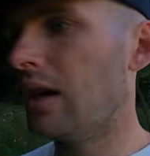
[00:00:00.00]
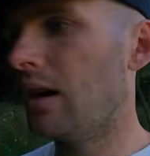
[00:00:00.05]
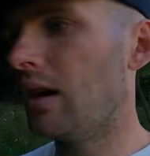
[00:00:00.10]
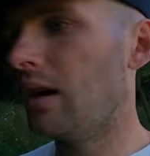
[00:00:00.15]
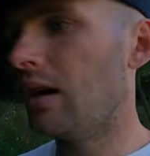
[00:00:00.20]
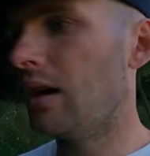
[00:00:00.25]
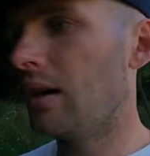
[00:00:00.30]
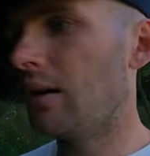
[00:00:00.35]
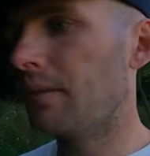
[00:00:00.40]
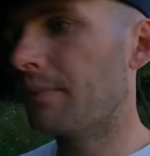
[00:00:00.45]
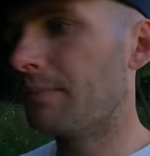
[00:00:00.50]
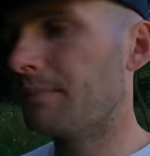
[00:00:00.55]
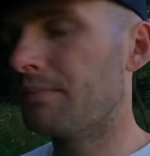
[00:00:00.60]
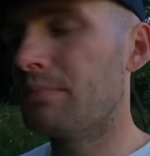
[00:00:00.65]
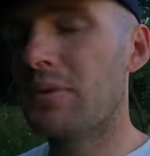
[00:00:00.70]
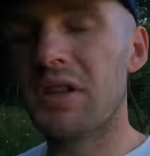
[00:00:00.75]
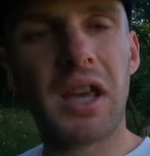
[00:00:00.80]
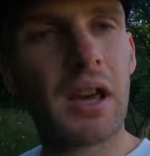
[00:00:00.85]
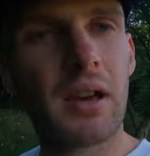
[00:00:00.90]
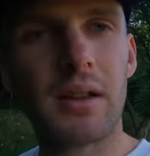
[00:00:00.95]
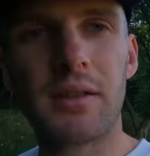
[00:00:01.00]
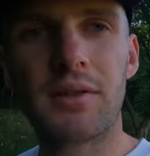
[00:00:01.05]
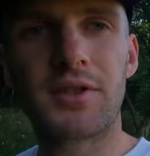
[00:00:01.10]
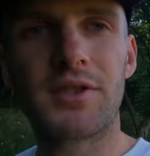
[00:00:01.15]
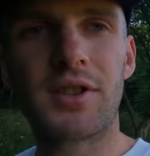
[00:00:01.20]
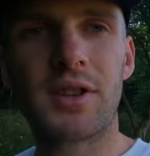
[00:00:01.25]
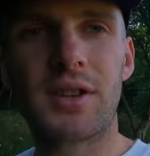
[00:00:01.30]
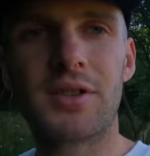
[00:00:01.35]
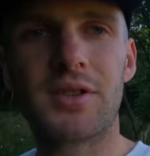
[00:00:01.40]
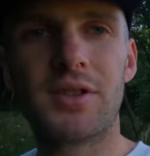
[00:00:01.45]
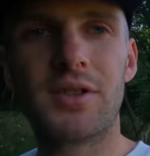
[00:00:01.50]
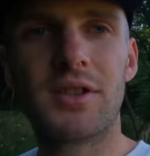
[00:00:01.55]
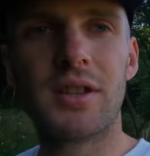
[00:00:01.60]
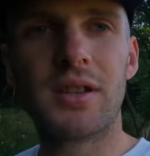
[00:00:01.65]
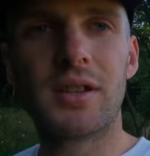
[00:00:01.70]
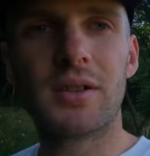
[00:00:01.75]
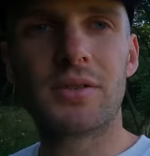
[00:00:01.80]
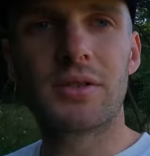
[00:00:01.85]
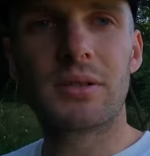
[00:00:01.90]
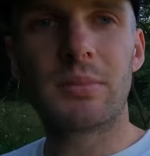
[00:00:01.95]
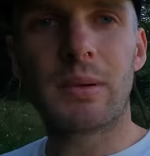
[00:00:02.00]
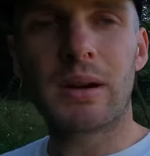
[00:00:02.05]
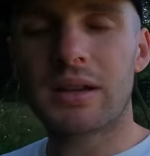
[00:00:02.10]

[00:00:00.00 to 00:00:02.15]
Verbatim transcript: But yeah, let's dig into the details of the